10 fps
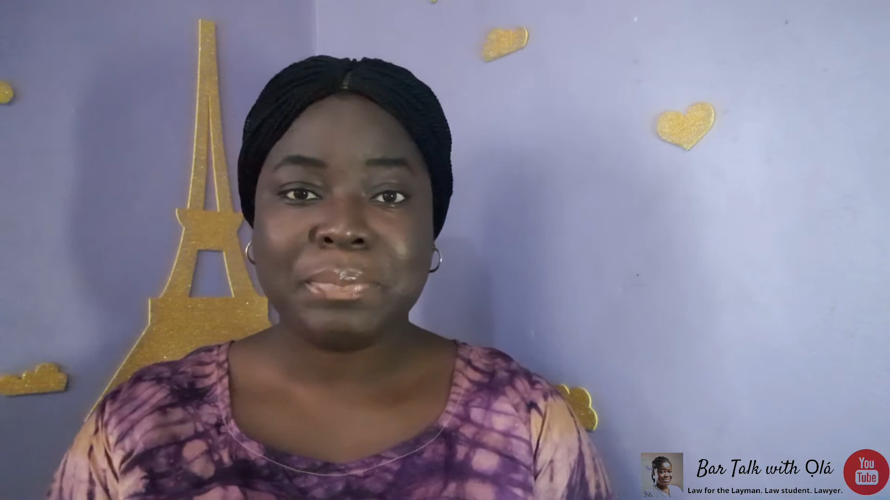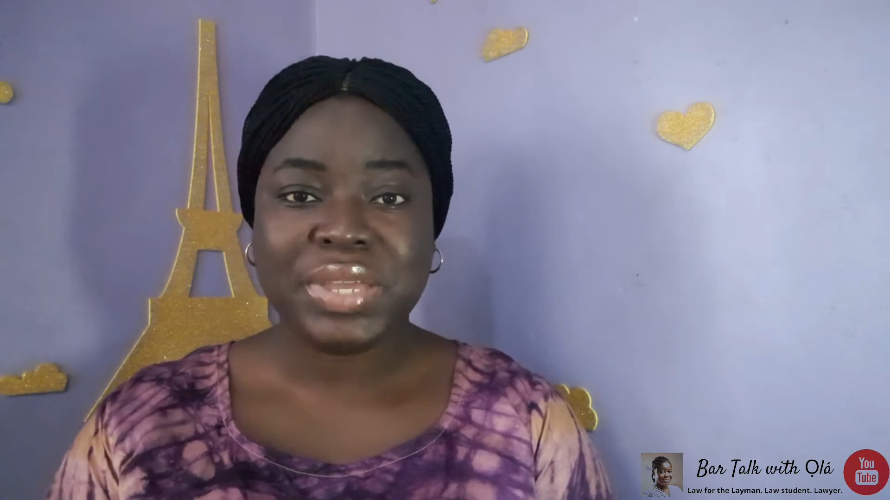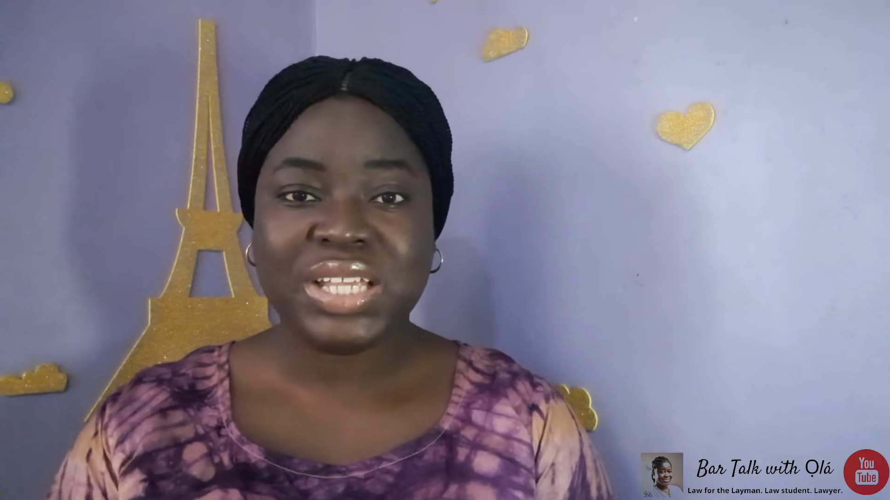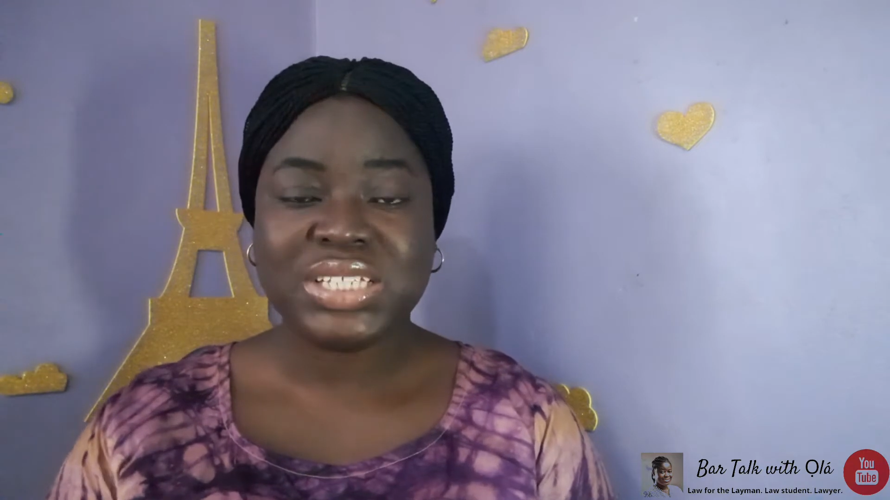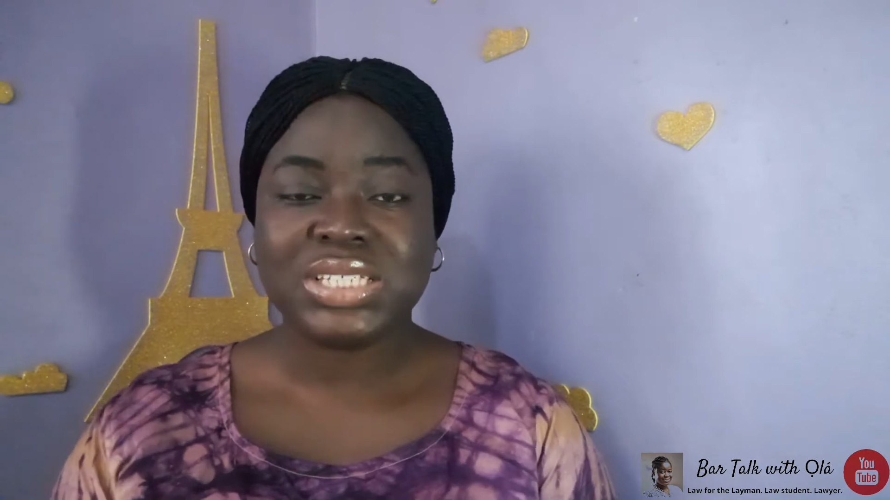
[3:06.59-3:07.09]

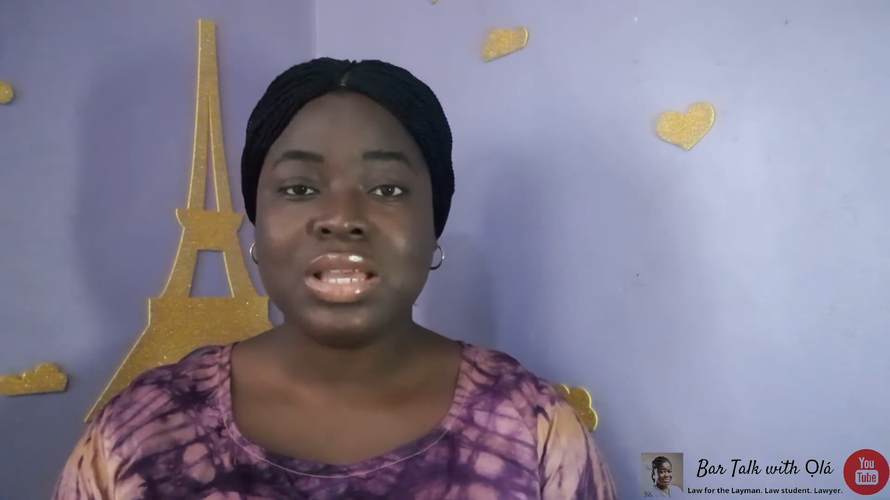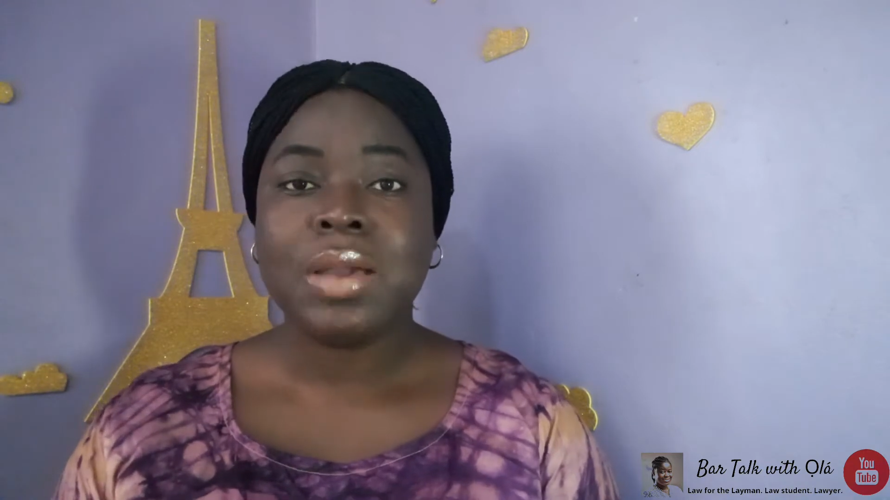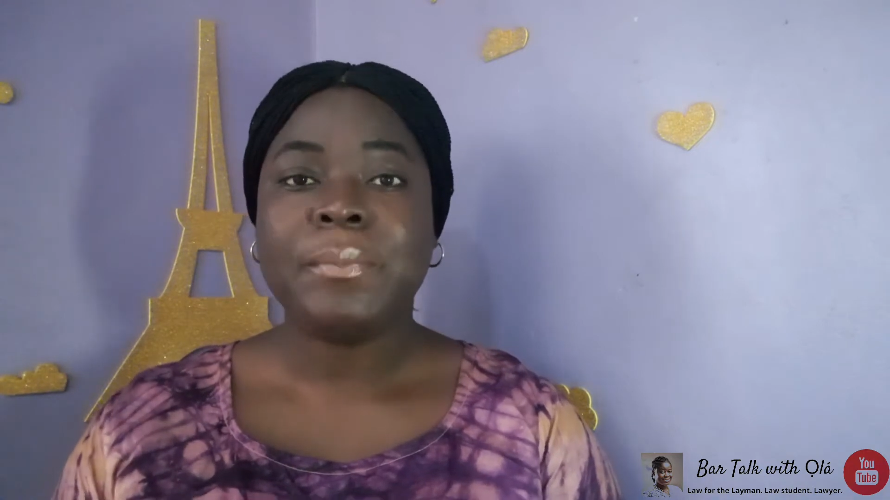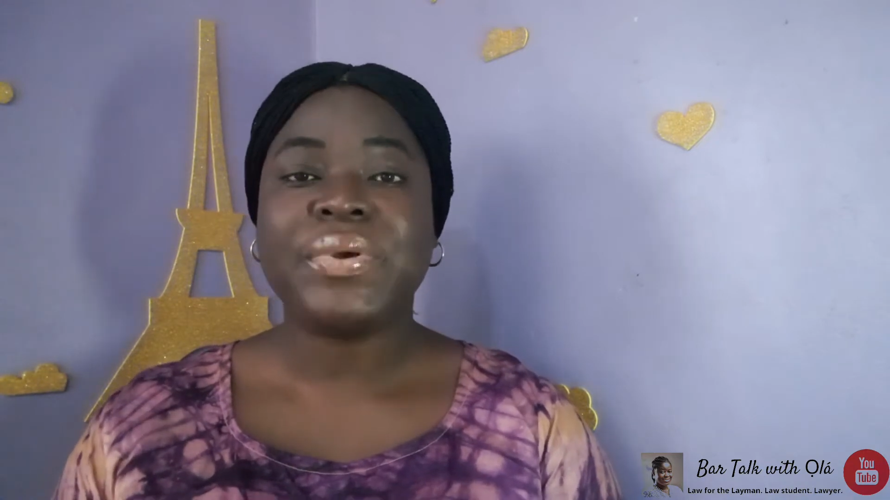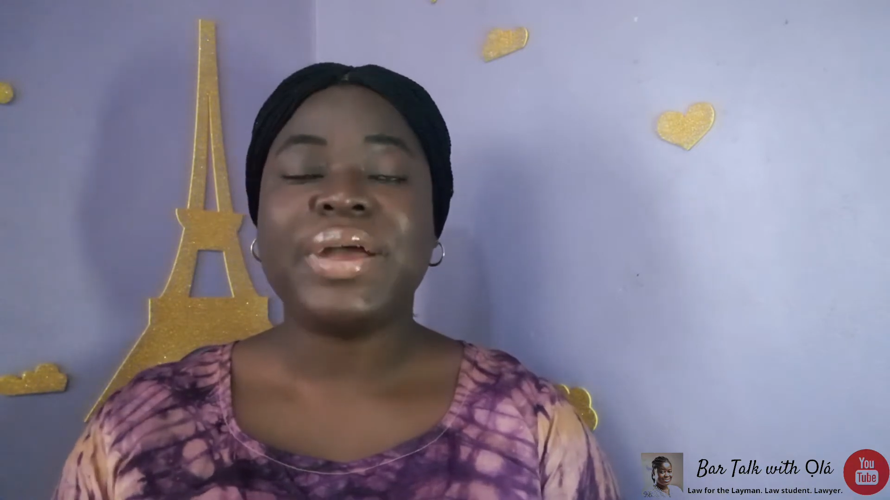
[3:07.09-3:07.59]
pays
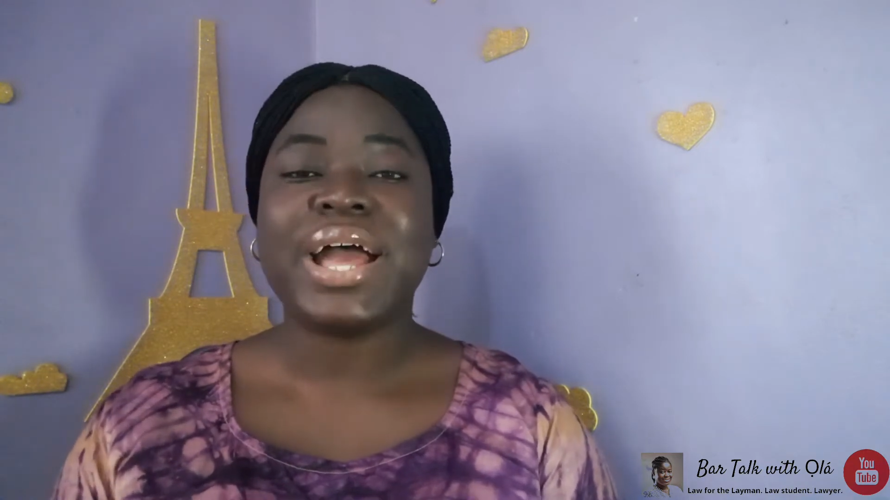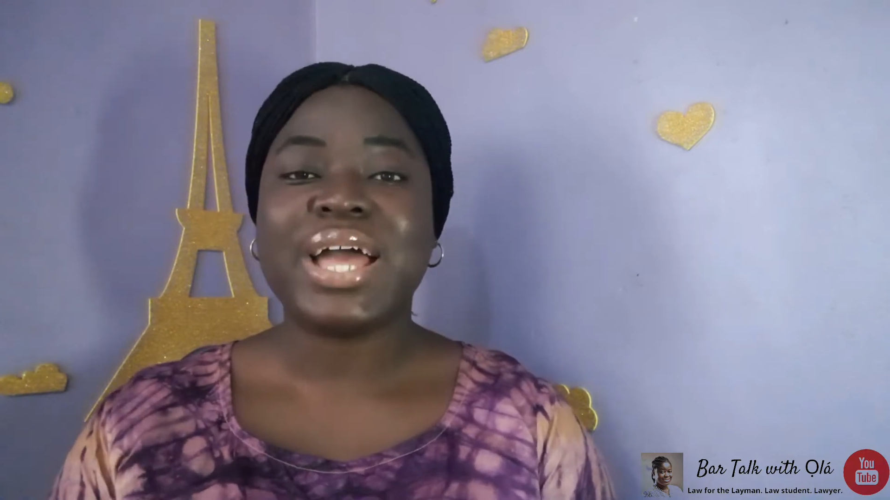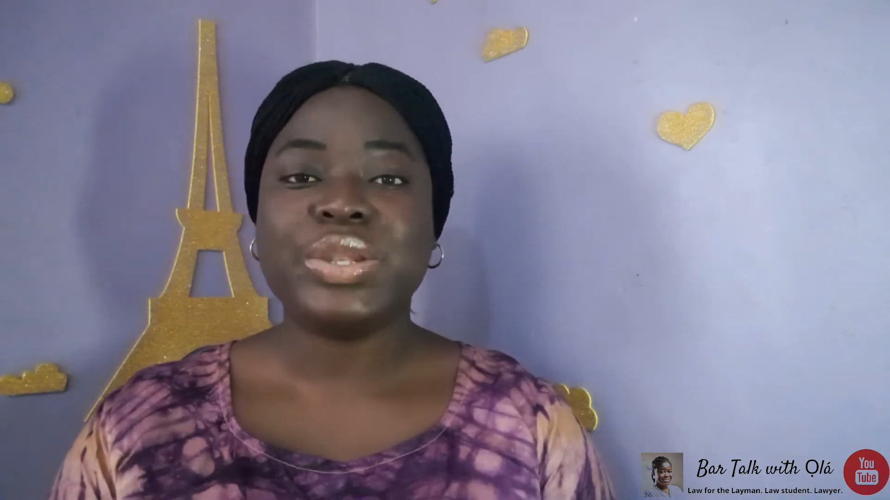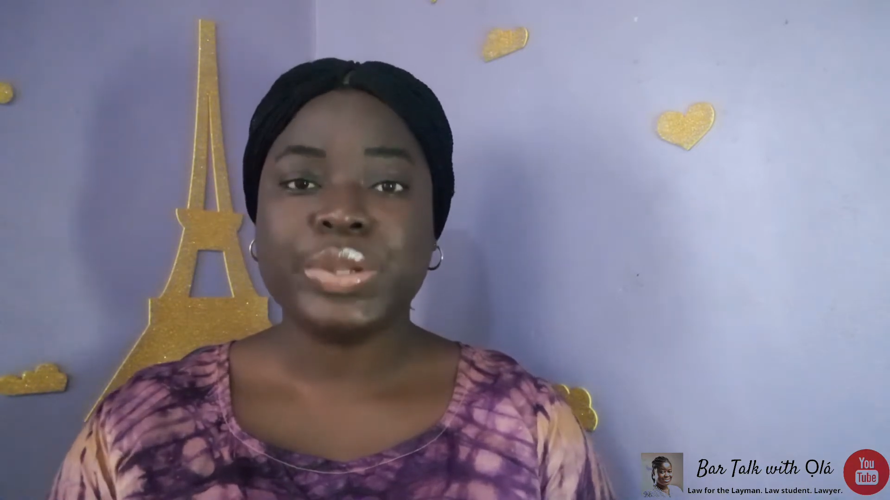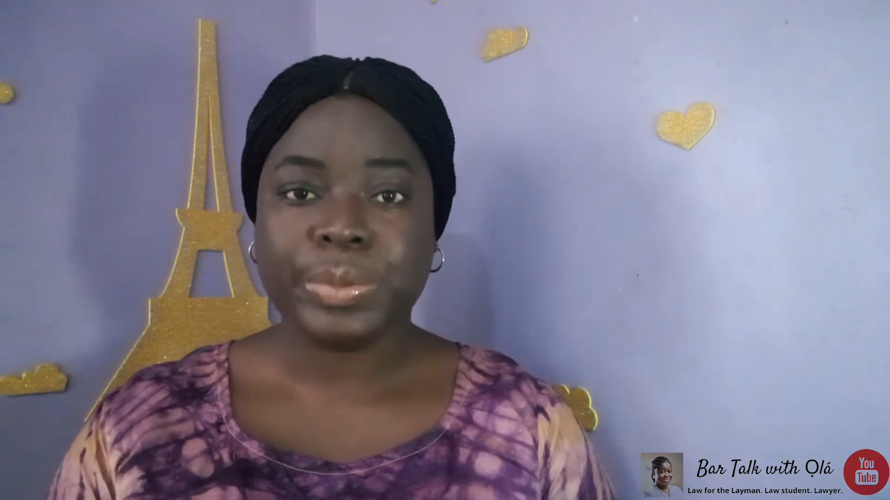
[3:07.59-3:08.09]
per
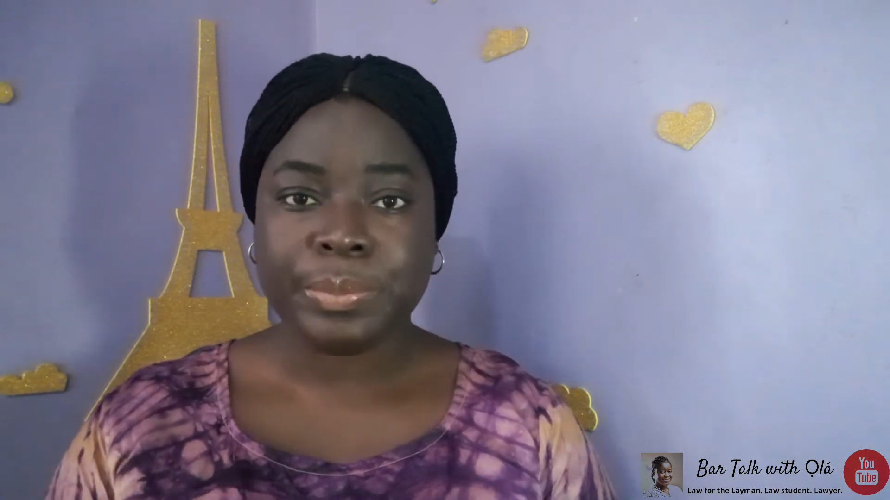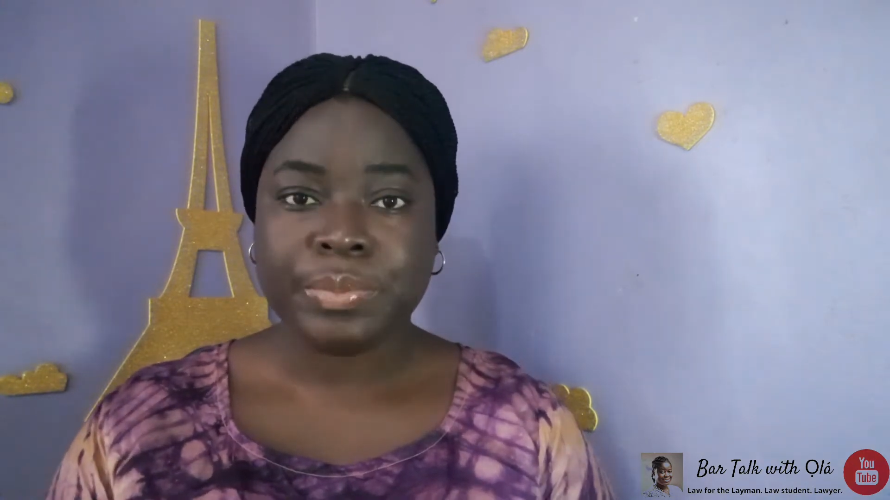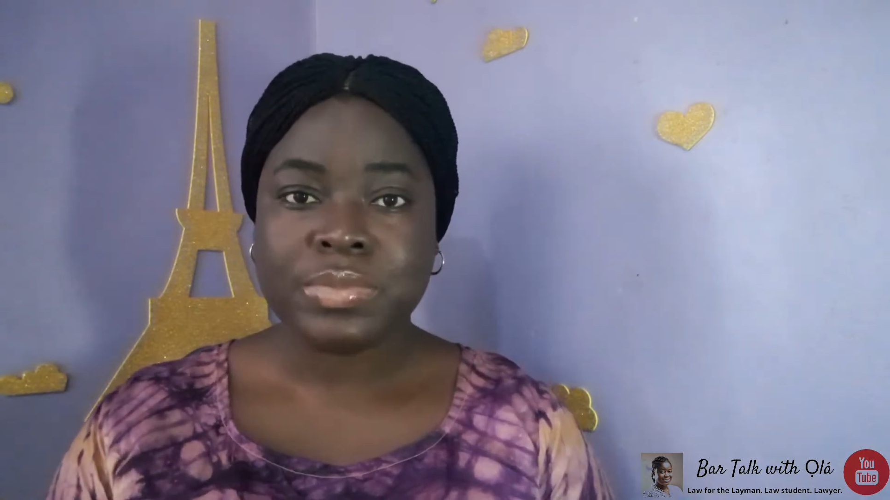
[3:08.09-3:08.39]
annum,